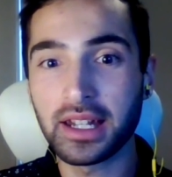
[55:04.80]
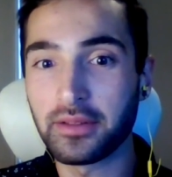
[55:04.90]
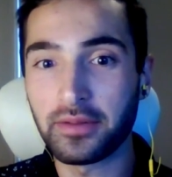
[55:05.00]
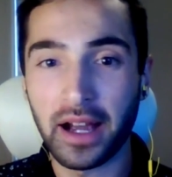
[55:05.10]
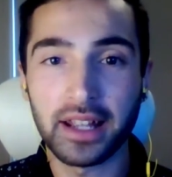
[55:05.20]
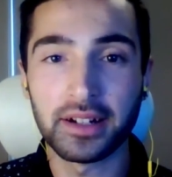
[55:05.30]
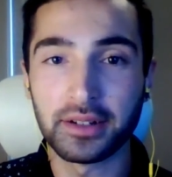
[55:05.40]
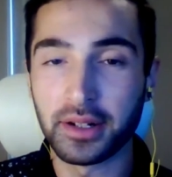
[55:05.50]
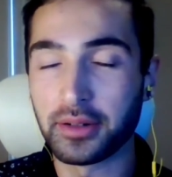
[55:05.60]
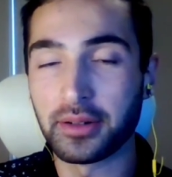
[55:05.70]
if, I
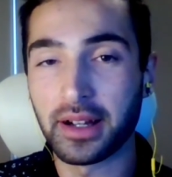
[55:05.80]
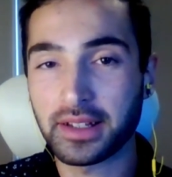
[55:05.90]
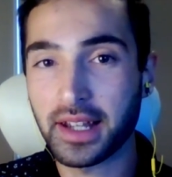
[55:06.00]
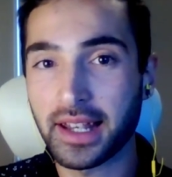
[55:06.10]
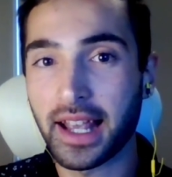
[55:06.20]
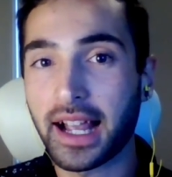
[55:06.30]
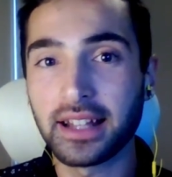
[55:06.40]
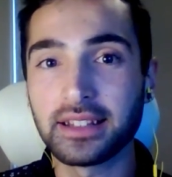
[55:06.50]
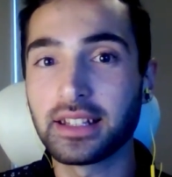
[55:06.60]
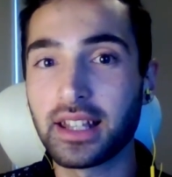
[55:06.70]
don't know, say a
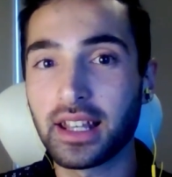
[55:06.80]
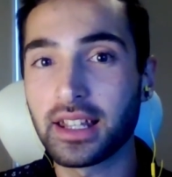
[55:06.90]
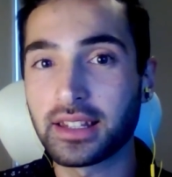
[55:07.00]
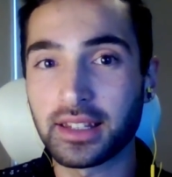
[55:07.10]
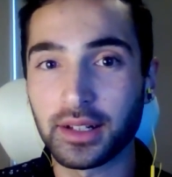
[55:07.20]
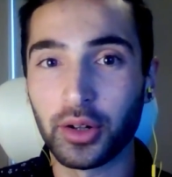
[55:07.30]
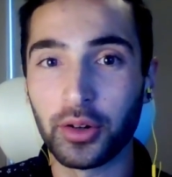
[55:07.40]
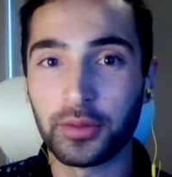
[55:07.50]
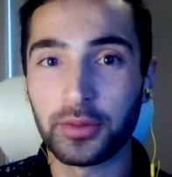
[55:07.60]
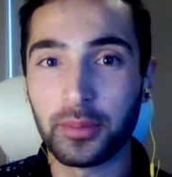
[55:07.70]
candidate
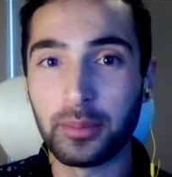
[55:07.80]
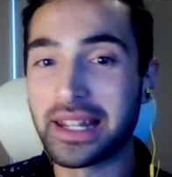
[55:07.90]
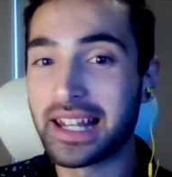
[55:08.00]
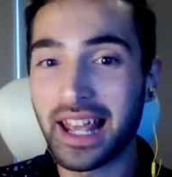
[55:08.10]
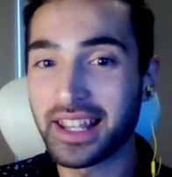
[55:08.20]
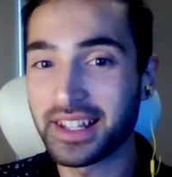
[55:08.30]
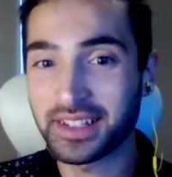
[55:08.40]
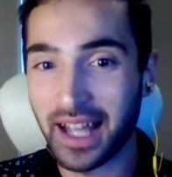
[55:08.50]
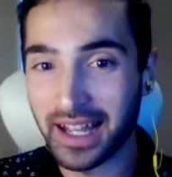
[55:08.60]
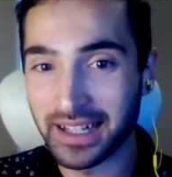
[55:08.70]
of Milei
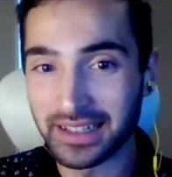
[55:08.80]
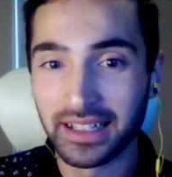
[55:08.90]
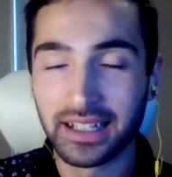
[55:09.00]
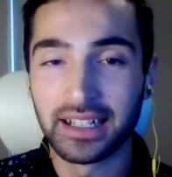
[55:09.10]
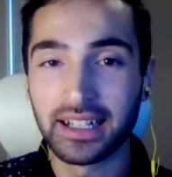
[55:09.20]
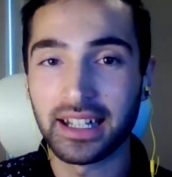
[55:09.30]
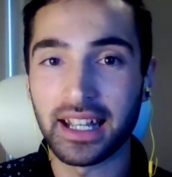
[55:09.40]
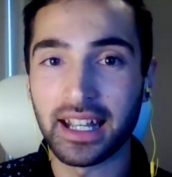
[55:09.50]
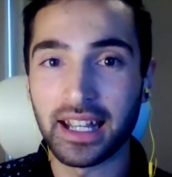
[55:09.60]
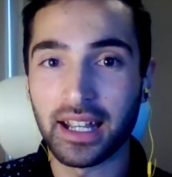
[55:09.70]
style
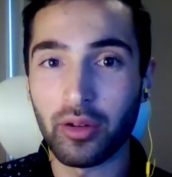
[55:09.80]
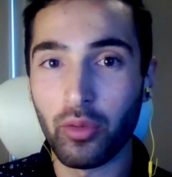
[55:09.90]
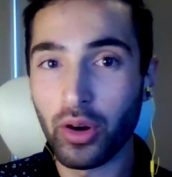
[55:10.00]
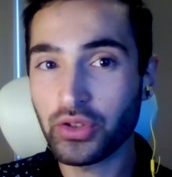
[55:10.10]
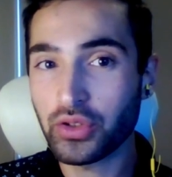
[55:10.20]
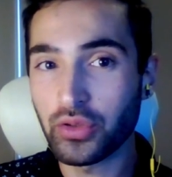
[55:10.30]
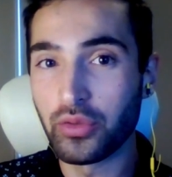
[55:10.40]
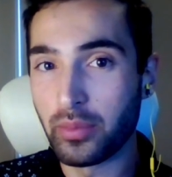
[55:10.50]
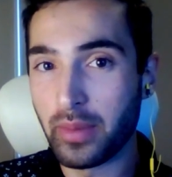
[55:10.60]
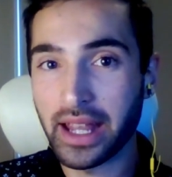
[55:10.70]
wants
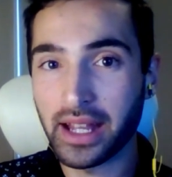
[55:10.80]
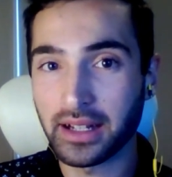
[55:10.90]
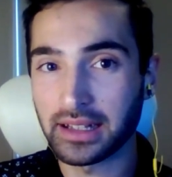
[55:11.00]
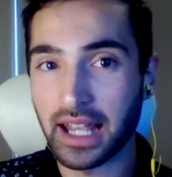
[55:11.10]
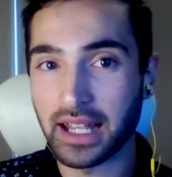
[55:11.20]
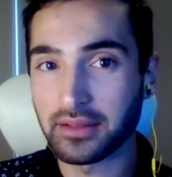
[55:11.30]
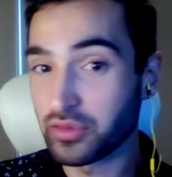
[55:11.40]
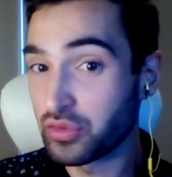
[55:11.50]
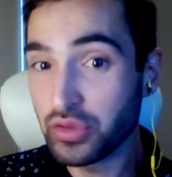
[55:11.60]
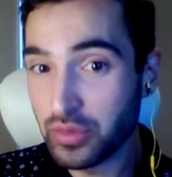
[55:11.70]
to make like
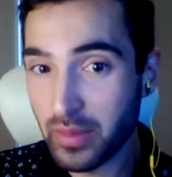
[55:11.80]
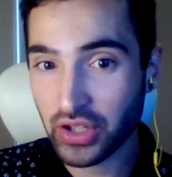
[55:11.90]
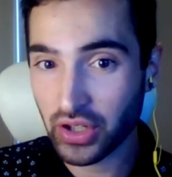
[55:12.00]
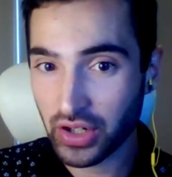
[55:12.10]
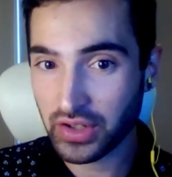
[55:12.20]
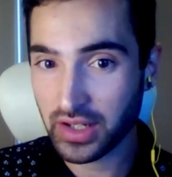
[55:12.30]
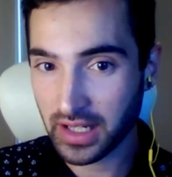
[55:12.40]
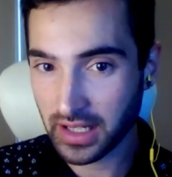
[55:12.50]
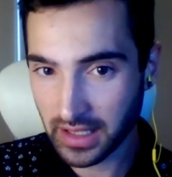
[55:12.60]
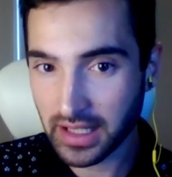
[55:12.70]
good measures,
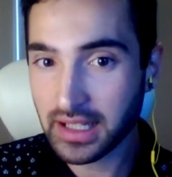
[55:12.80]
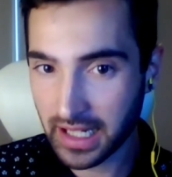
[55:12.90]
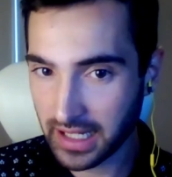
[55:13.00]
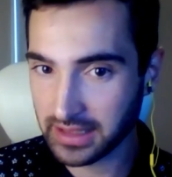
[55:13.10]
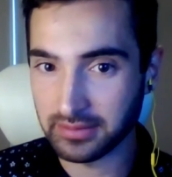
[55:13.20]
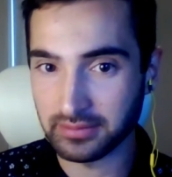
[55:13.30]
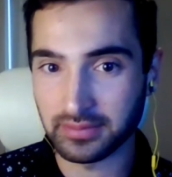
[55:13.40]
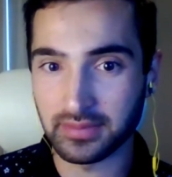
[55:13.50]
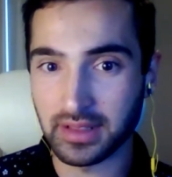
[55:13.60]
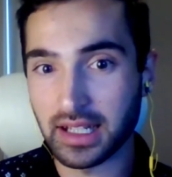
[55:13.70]
he
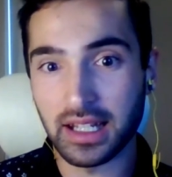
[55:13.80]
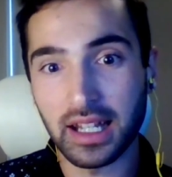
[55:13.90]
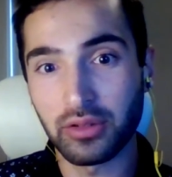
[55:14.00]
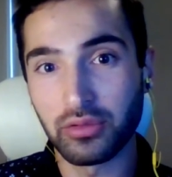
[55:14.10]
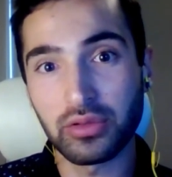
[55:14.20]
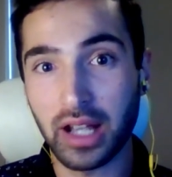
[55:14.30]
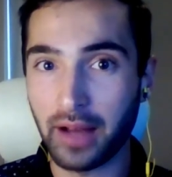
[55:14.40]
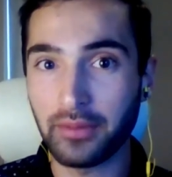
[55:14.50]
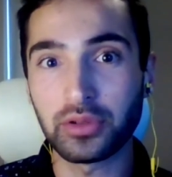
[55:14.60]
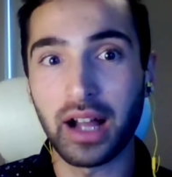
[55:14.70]
would
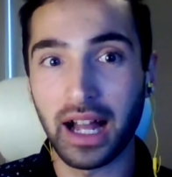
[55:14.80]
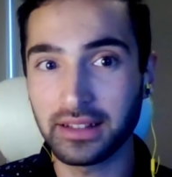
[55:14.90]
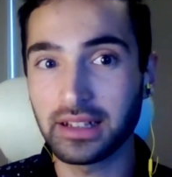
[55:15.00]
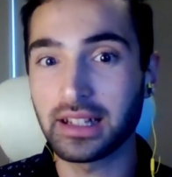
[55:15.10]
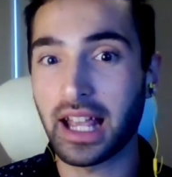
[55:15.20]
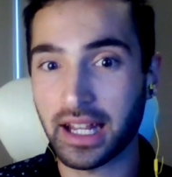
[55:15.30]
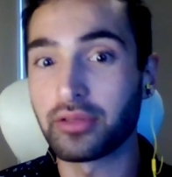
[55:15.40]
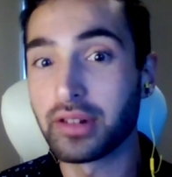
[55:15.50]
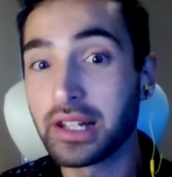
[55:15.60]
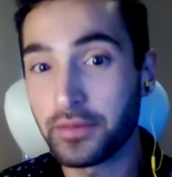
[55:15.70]
have to handle like a
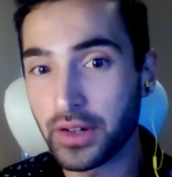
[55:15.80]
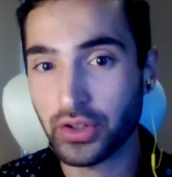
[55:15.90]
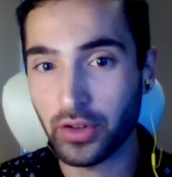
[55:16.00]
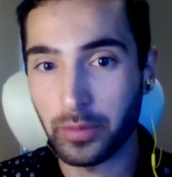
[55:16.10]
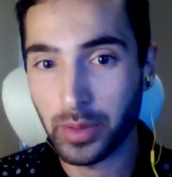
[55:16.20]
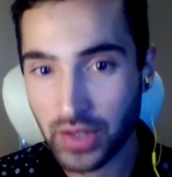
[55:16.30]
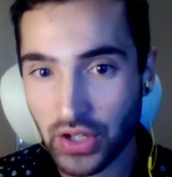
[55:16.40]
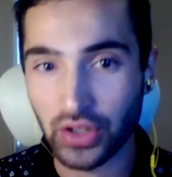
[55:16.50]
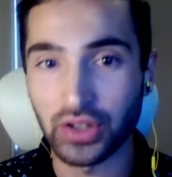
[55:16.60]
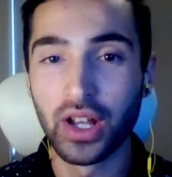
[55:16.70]
really fierce
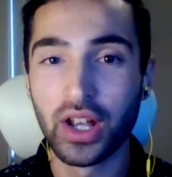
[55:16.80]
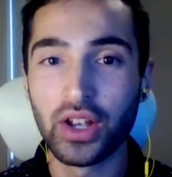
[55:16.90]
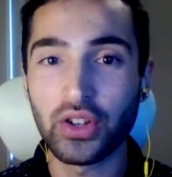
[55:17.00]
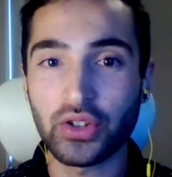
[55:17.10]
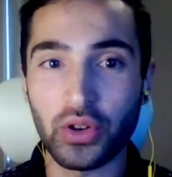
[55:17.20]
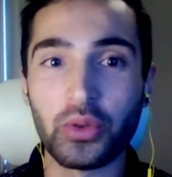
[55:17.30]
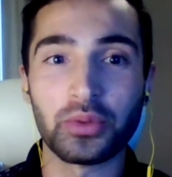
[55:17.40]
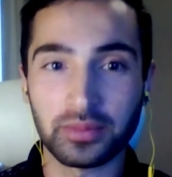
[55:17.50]
opposition. So